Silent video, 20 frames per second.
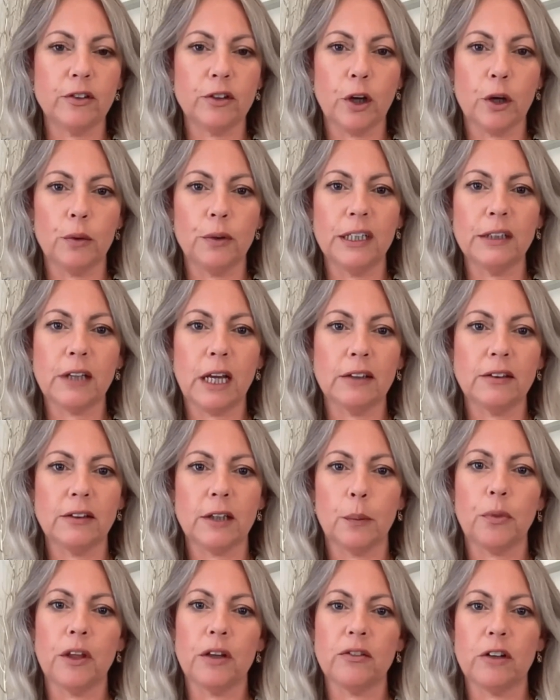So is that
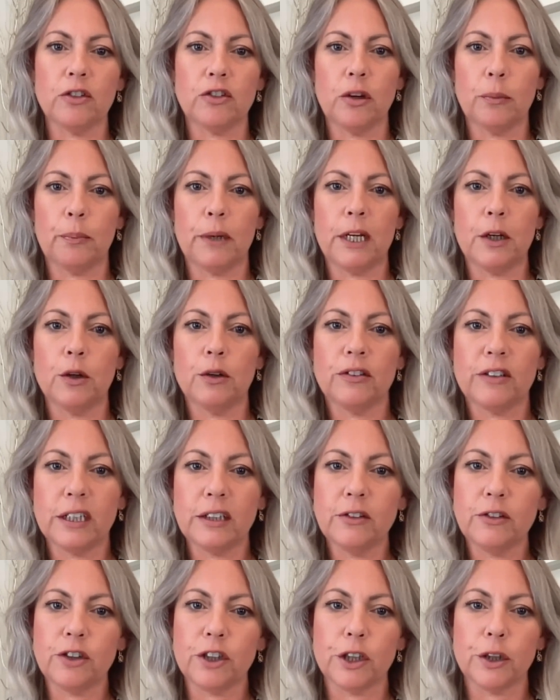something that should be looked
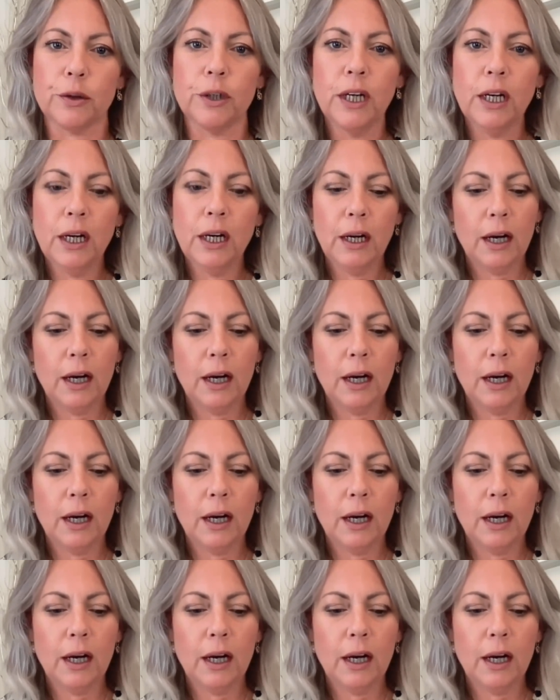into?